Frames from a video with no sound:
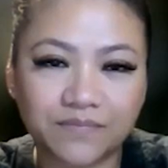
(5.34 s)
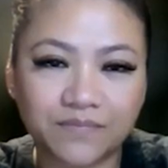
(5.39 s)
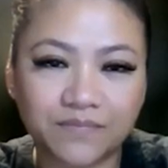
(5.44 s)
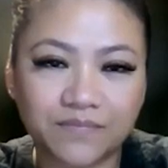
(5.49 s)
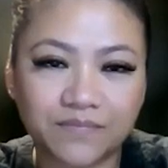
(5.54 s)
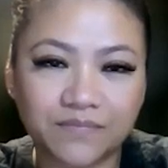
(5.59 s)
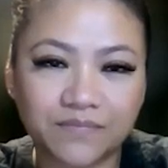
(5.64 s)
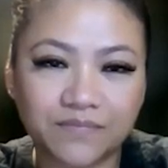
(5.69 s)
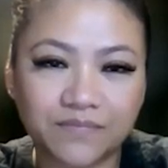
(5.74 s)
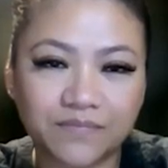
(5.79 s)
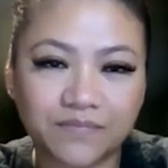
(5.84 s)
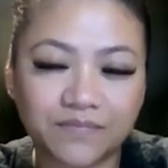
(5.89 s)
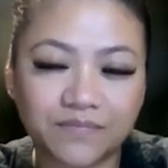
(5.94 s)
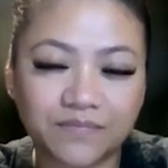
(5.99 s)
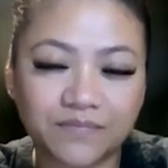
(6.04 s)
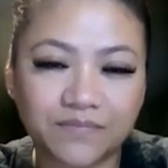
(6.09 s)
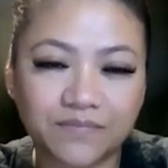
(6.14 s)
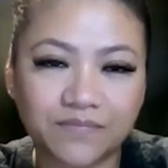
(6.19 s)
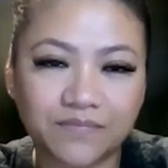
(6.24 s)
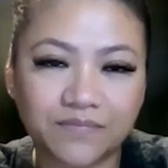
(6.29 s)

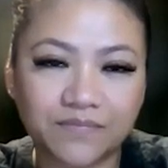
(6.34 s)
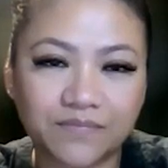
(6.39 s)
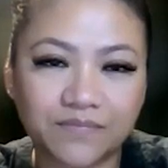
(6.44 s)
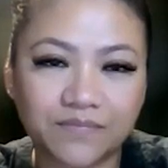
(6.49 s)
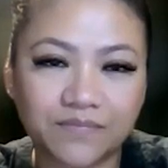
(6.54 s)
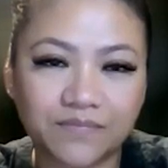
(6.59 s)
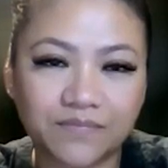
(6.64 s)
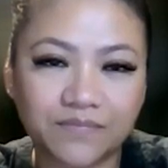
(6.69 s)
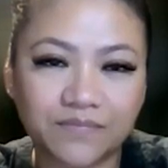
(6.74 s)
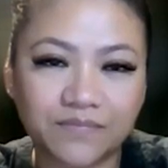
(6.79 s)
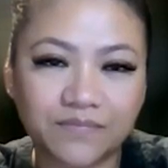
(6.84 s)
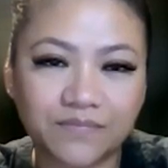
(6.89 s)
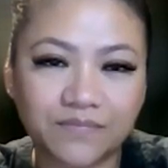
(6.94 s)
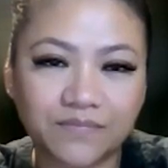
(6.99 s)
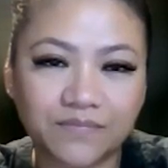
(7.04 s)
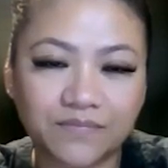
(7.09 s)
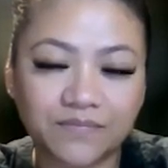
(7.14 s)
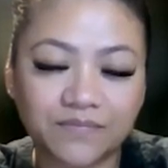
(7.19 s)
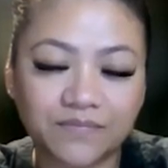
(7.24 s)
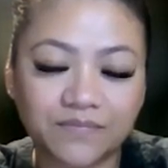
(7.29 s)

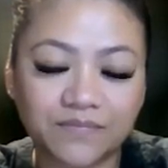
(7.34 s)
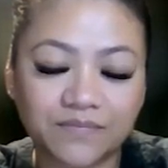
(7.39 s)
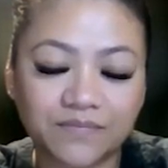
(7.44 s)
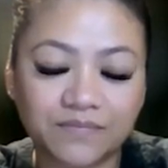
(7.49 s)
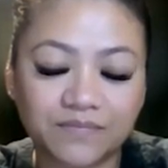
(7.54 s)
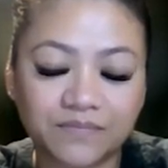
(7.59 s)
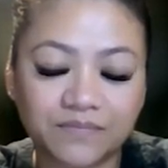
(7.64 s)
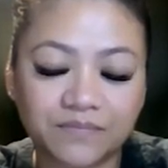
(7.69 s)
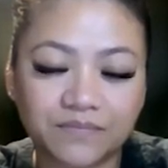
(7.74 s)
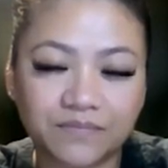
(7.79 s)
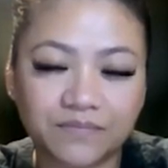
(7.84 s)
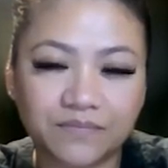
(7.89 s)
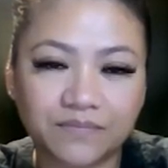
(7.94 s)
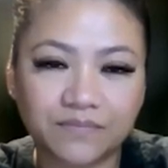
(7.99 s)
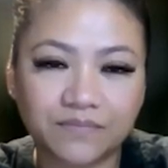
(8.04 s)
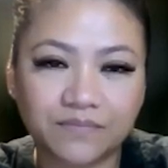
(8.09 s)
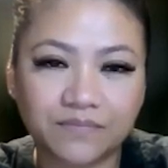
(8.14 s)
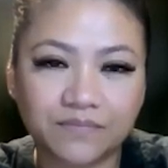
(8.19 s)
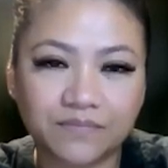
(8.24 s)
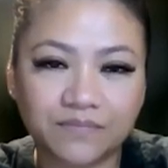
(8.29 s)

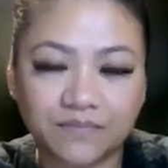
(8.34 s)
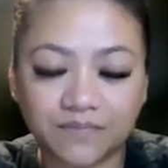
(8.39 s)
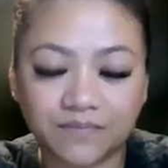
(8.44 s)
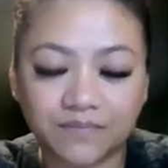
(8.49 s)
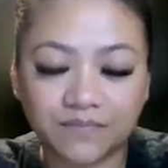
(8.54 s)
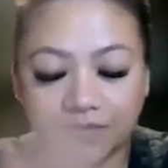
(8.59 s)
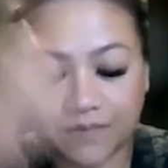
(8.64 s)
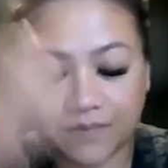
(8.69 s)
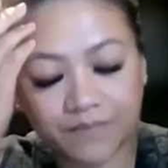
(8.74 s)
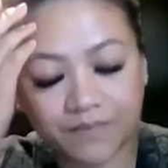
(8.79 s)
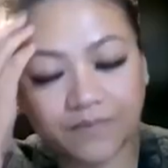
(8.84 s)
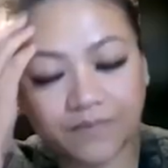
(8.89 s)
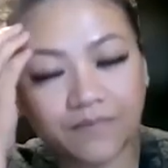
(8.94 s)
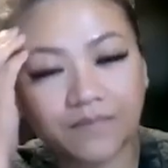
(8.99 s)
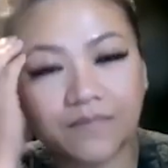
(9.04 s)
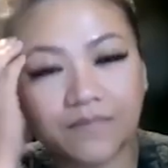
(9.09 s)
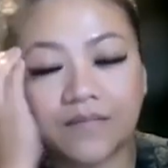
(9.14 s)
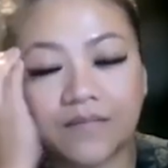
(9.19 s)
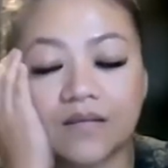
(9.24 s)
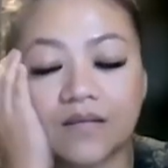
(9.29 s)

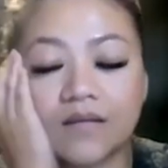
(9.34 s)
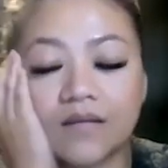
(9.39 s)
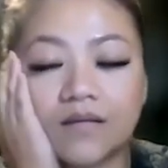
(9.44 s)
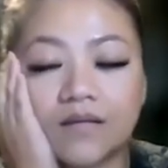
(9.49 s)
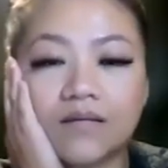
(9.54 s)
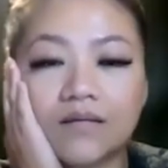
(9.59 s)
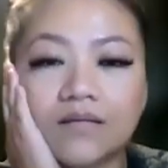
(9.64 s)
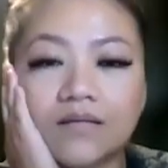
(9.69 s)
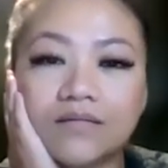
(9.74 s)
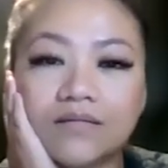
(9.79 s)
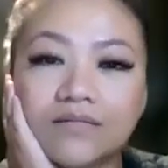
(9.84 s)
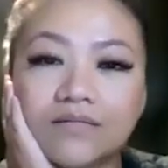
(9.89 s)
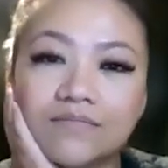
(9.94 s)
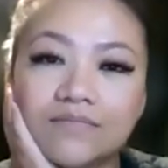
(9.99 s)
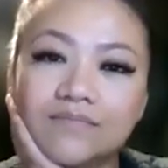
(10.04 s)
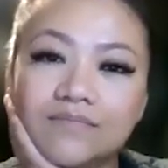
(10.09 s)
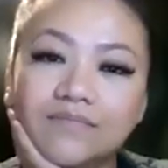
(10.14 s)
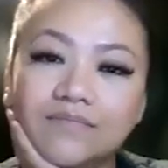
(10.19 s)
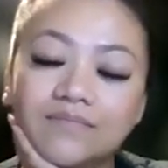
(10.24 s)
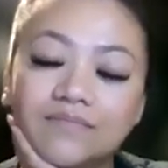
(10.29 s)

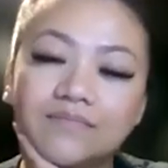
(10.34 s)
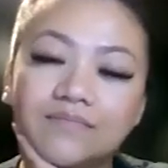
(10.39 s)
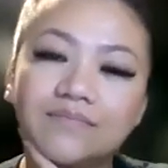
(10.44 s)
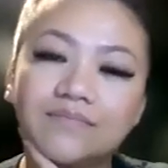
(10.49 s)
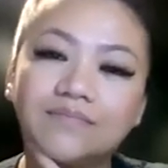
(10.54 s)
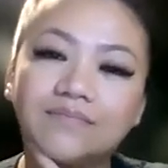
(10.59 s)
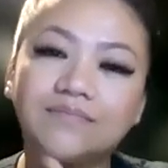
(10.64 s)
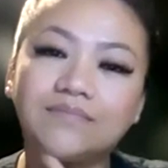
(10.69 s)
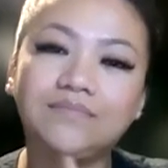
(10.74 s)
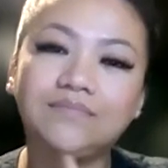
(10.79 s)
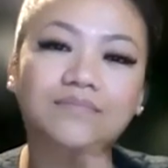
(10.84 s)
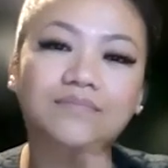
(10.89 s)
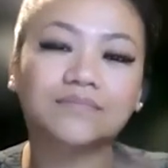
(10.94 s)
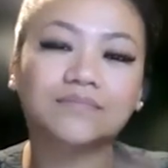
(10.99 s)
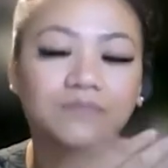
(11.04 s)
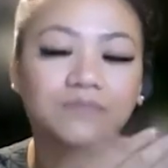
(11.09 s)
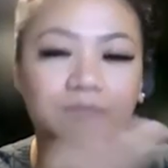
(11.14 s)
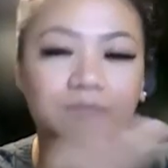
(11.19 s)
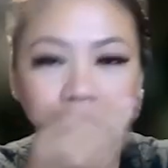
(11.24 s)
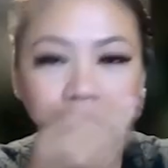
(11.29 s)

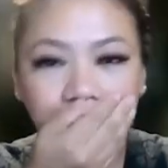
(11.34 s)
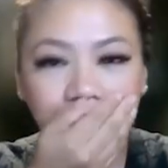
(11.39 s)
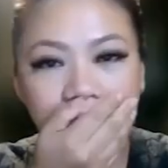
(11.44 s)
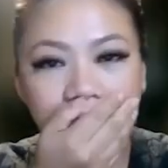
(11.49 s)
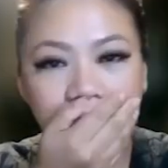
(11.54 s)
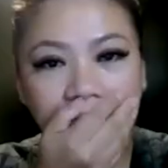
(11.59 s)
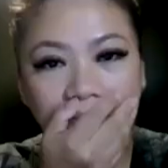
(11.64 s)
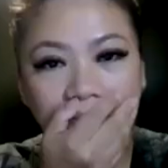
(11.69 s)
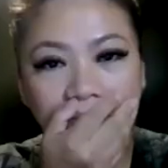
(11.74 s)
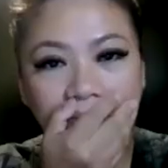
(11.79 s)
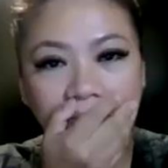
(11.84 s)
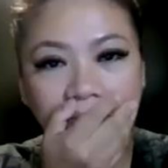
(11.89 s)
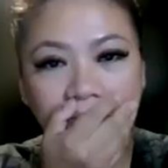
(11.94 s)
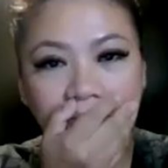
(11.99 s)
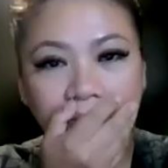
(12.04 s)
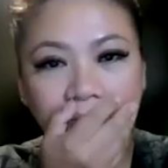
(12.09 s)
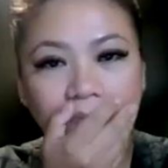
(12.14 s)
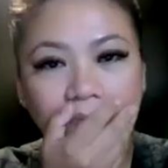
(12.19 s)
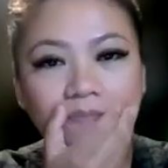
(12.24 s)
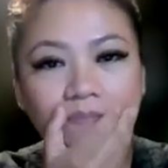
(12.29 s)

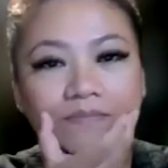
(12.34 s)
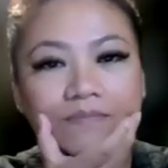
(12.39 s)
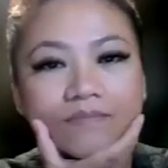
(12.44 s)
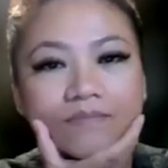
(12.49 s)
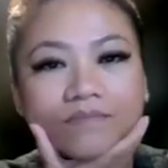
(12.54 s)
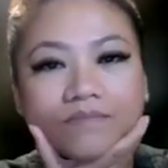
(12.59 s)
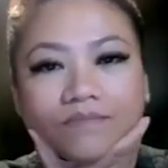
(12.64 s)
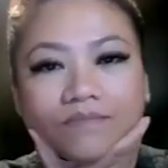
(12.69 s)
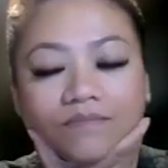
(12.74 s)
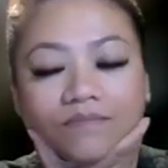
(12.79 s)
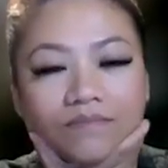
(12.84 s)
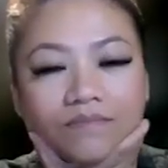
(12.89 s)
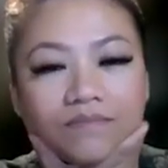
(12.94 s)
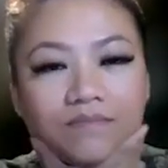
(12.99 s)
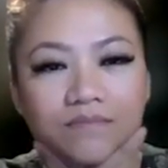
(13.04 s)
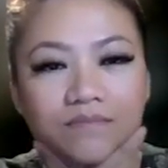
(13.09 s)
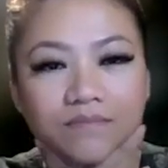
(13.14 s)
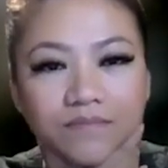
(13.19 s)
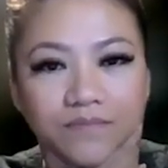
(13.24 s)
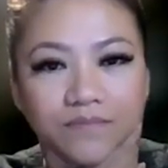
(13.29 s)

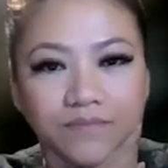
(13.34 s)
This person isn't speaking.